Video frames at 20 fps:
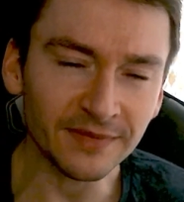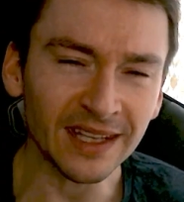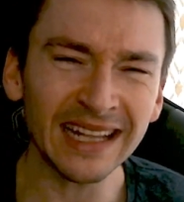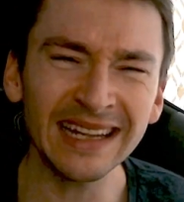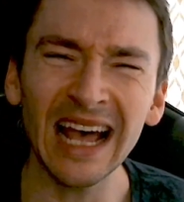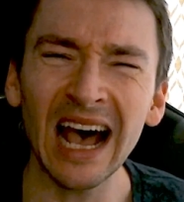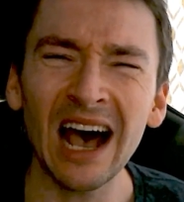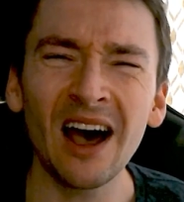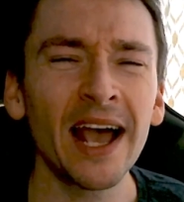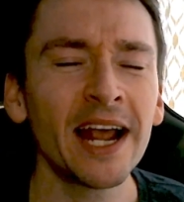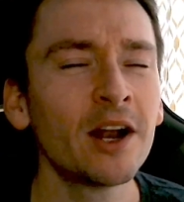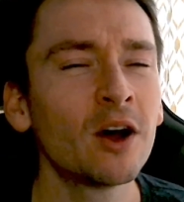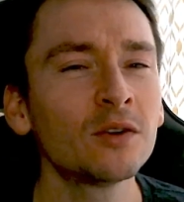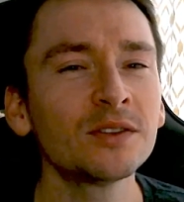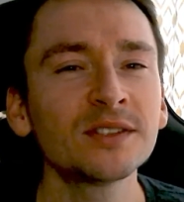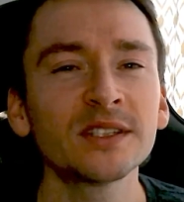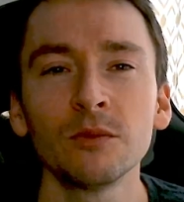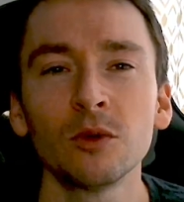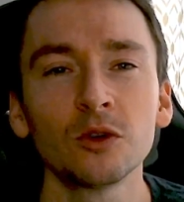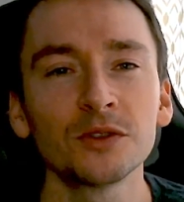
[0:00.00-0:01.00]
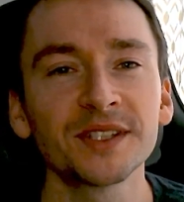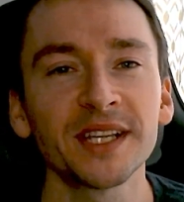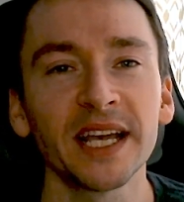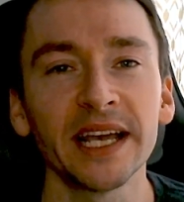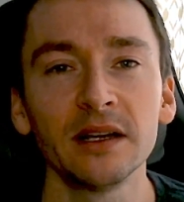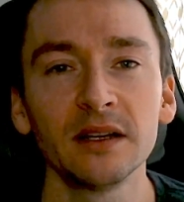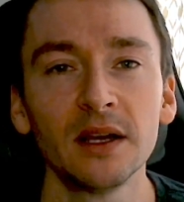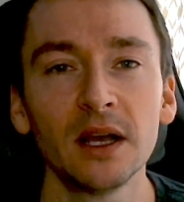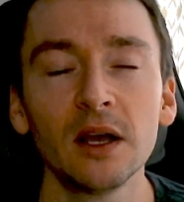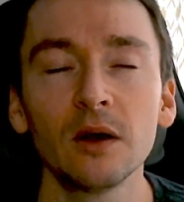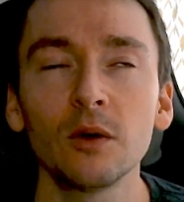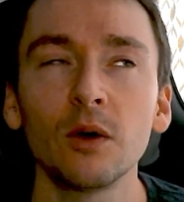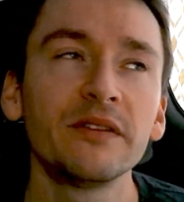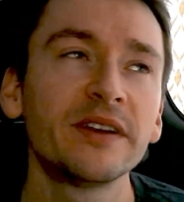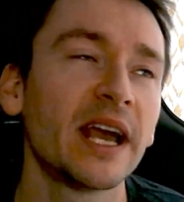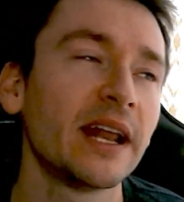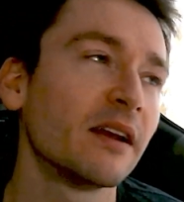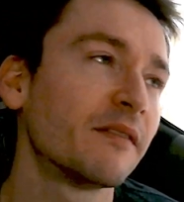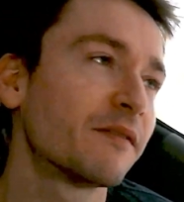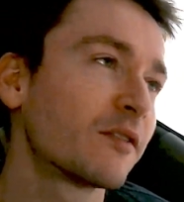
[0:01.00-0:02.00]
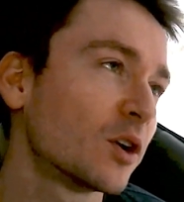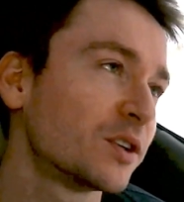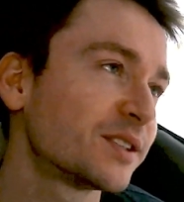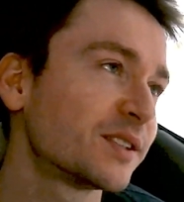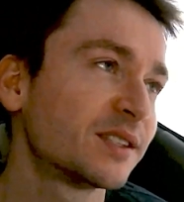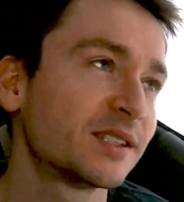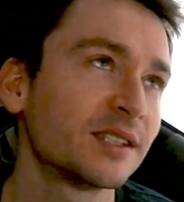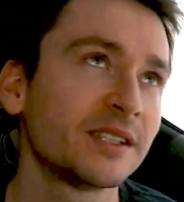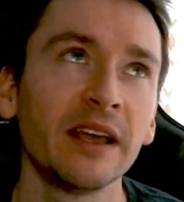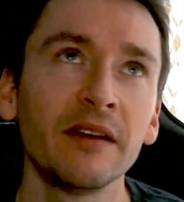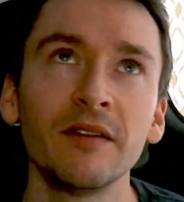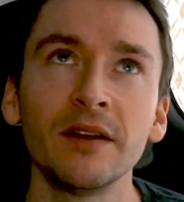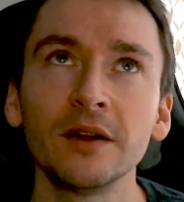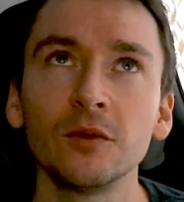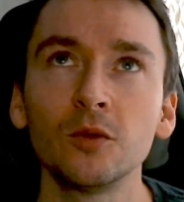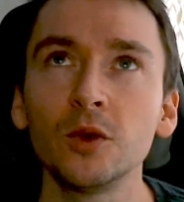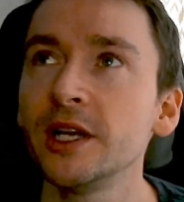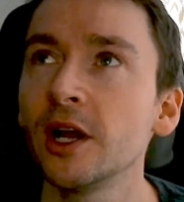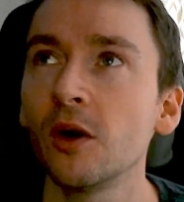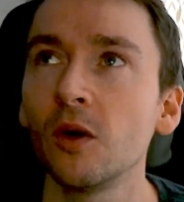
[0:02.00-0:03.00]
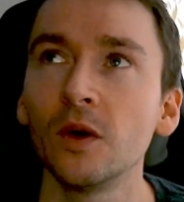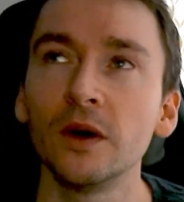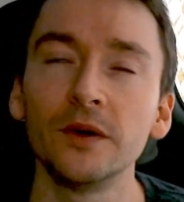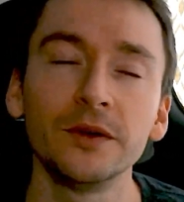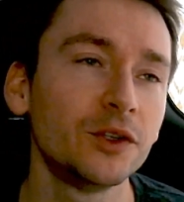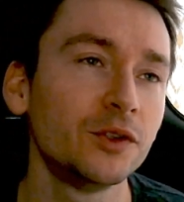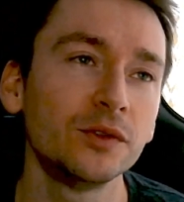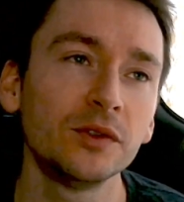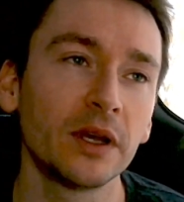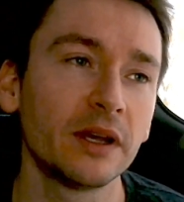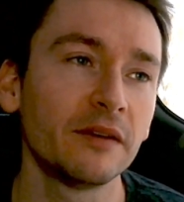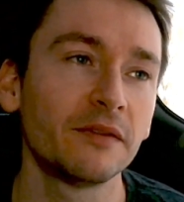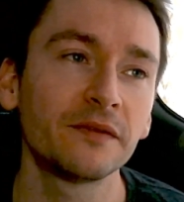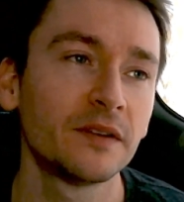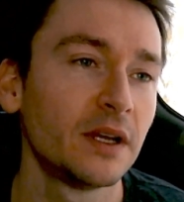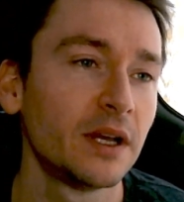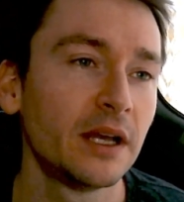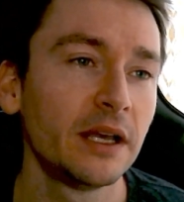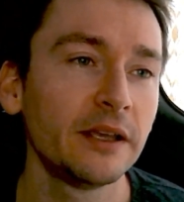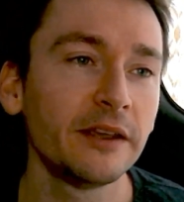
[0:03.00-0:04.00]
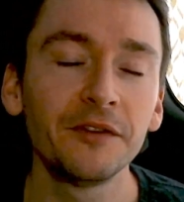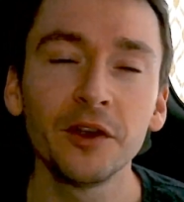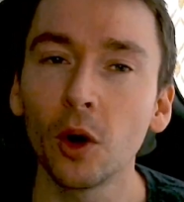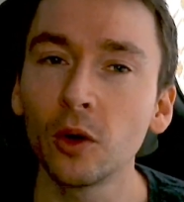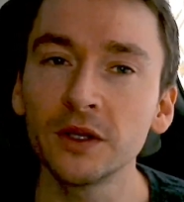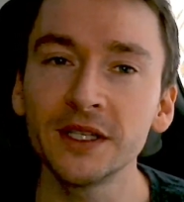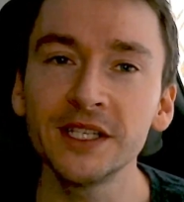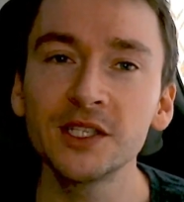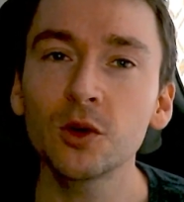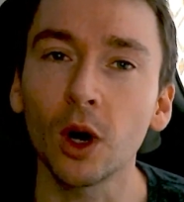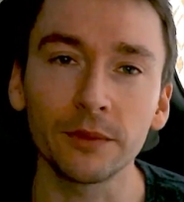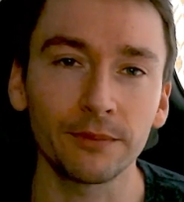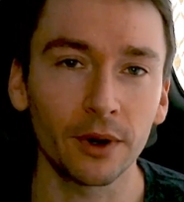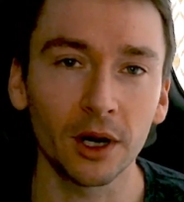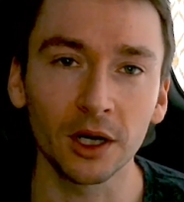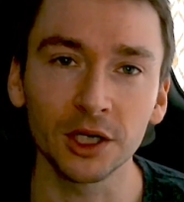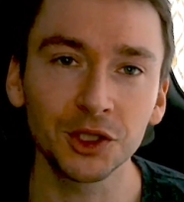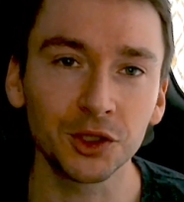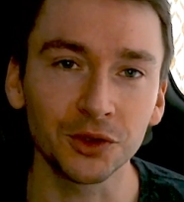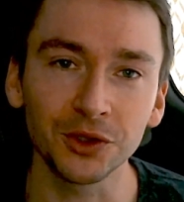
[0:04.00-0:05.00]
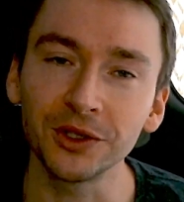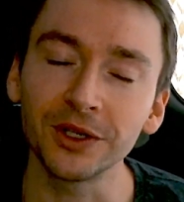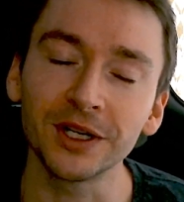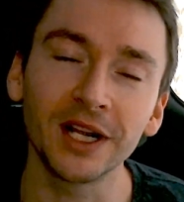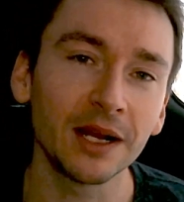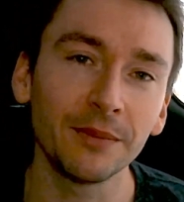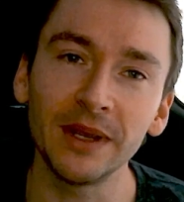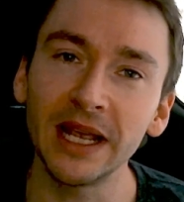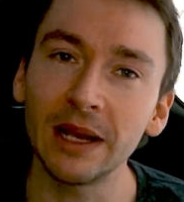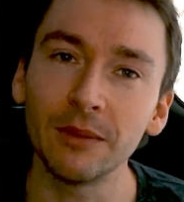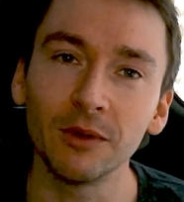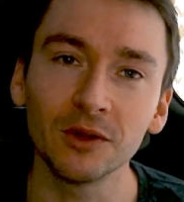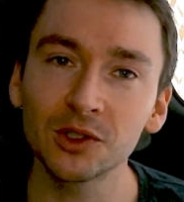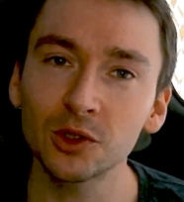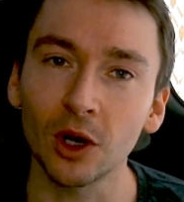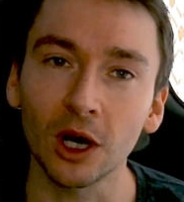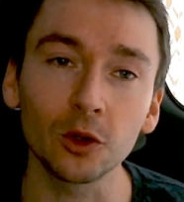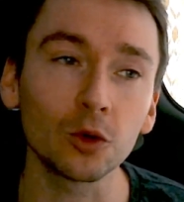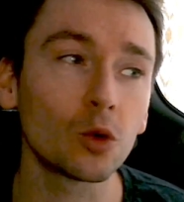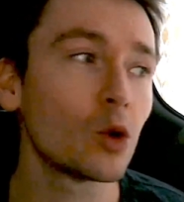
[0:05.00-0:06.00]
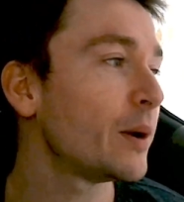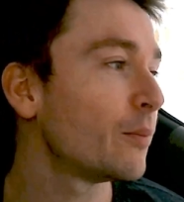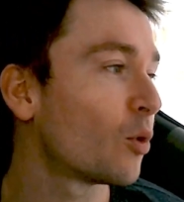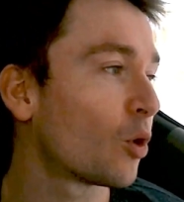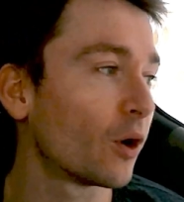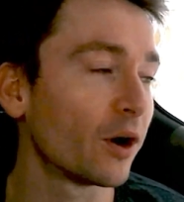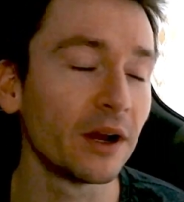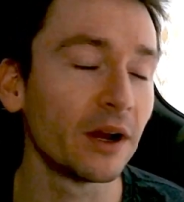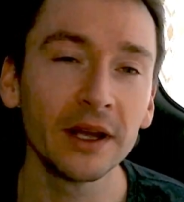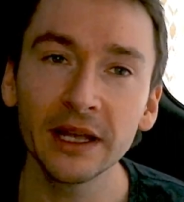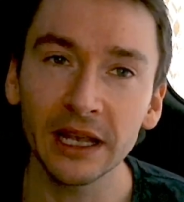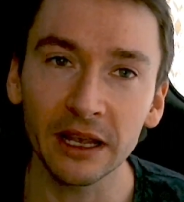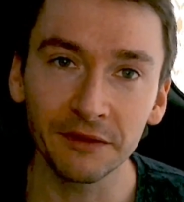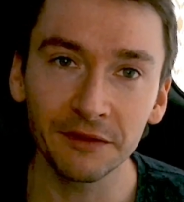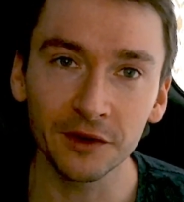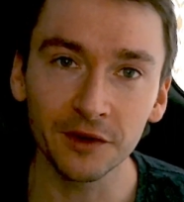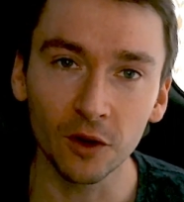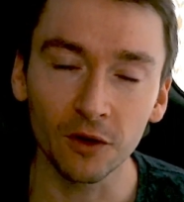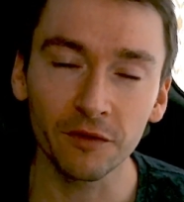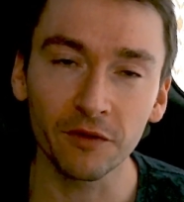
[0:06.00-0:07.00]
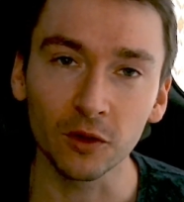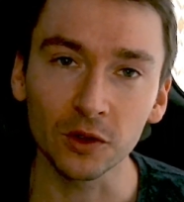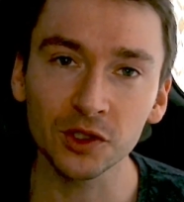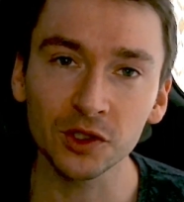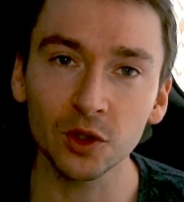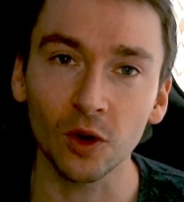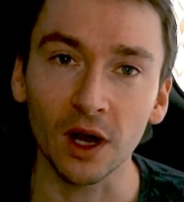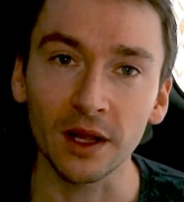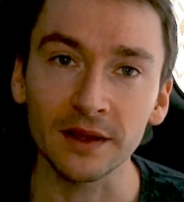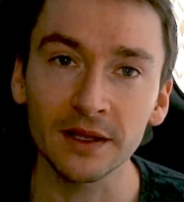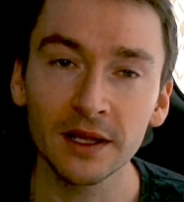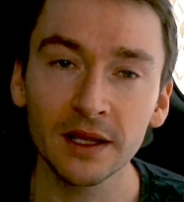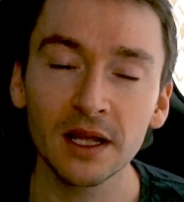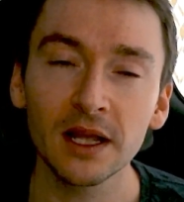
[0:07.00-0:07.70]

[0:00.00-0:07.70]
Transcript: Now, I know some will say, well, again, of course, it's a given. We know if you only squat partial, you're going to be able to squat way more if you do a full squat.